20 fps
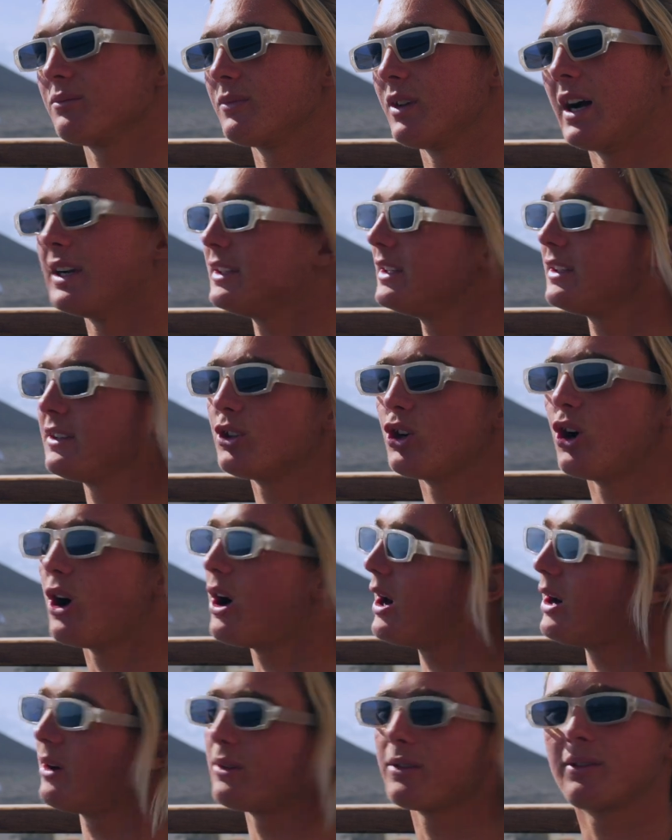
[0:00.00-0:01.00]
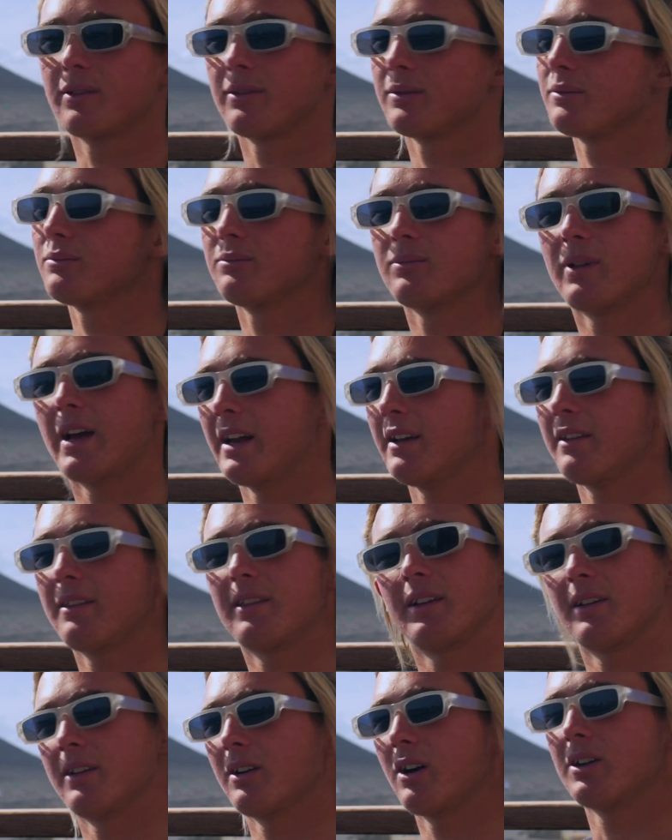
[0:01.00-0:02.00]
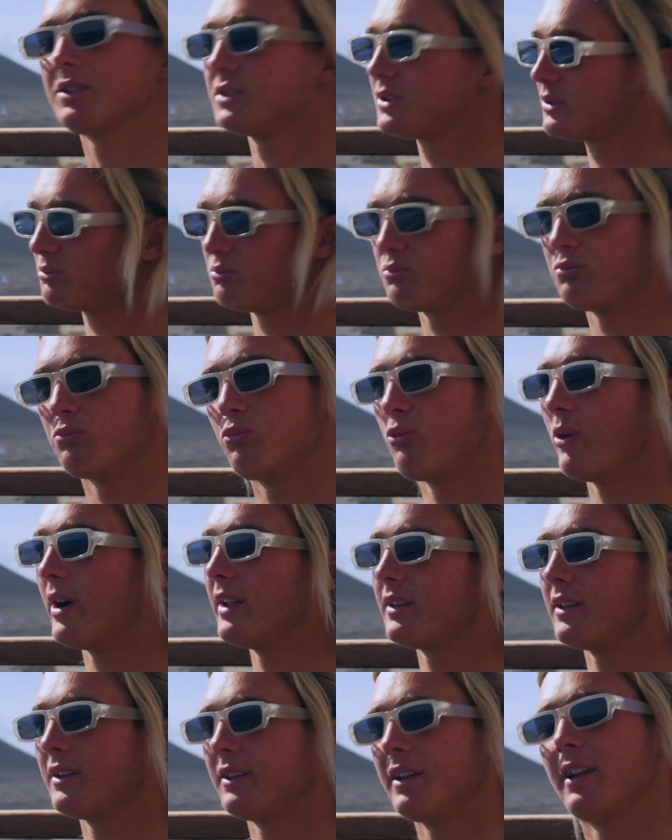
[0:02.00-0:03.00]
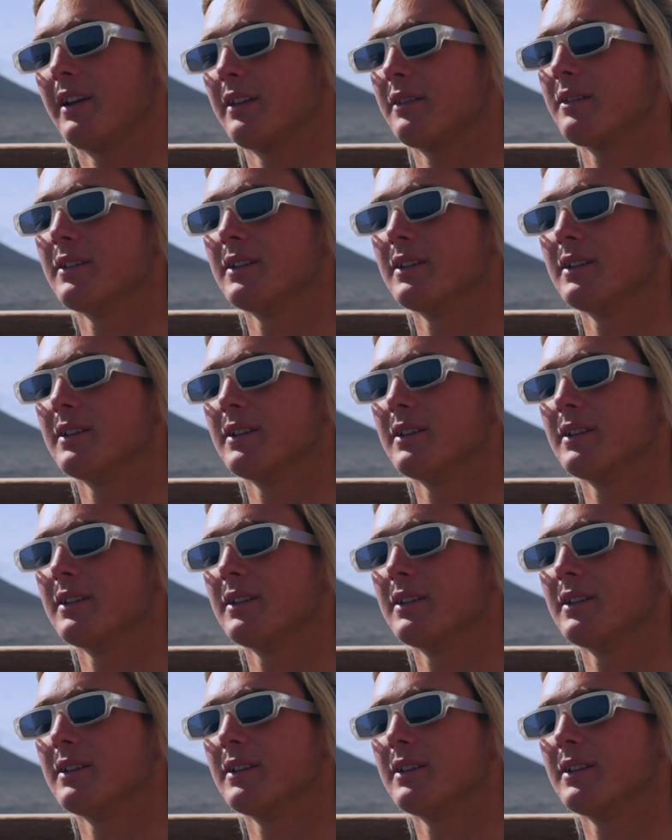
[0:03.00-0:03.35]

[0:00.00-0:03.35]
I didn't go out anything, you know, I just went and did it.